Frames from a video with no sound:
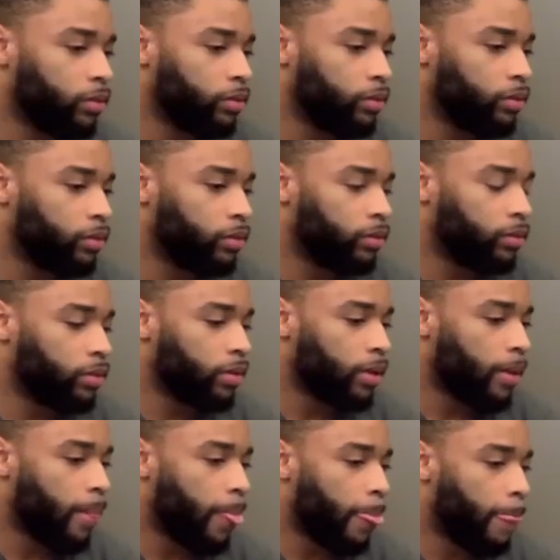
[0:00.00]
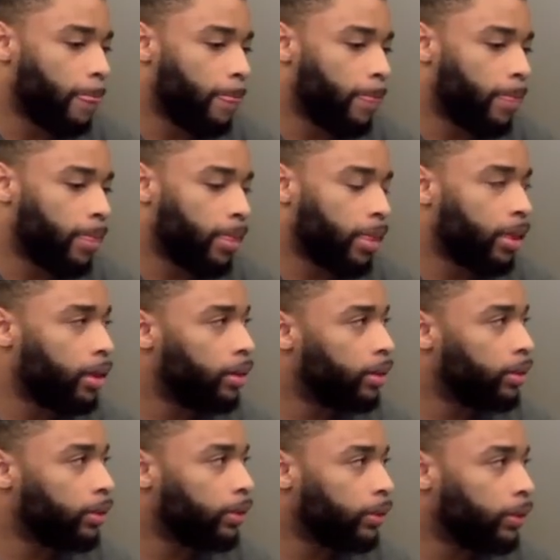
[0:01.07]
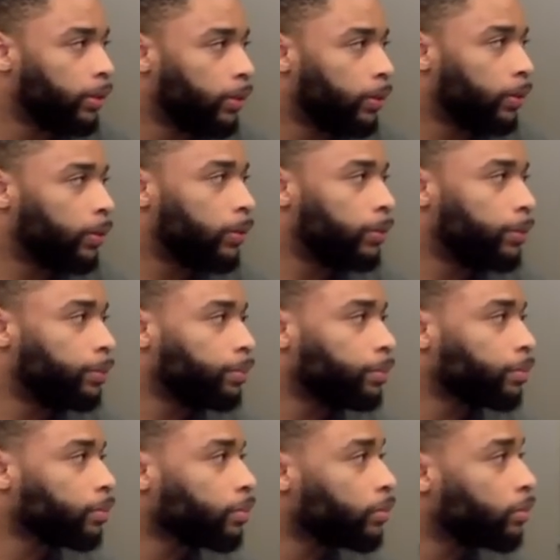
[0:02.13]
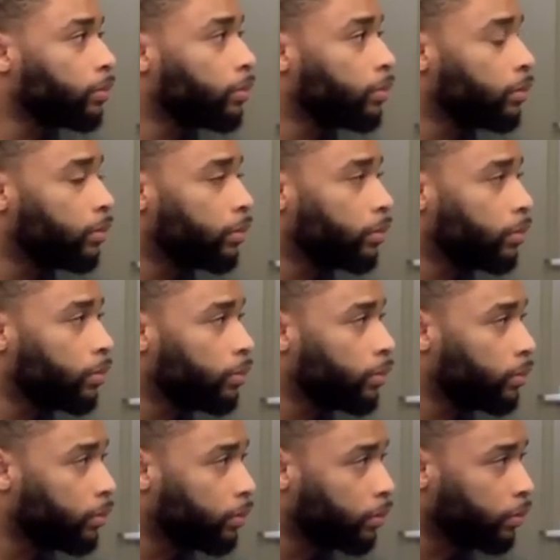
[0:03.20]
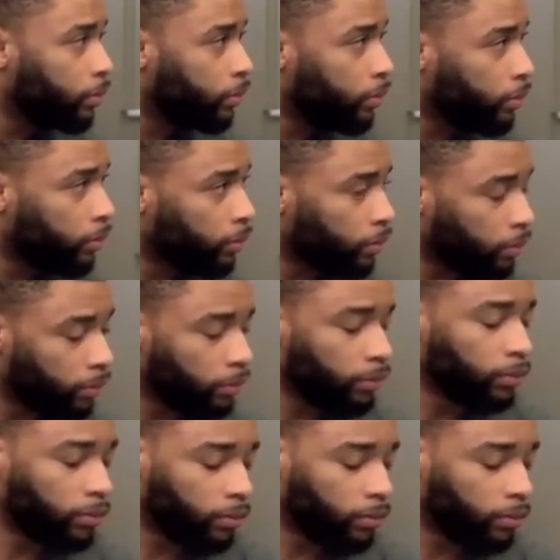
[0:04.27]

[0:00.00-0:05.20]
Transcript: The person shown says nothing.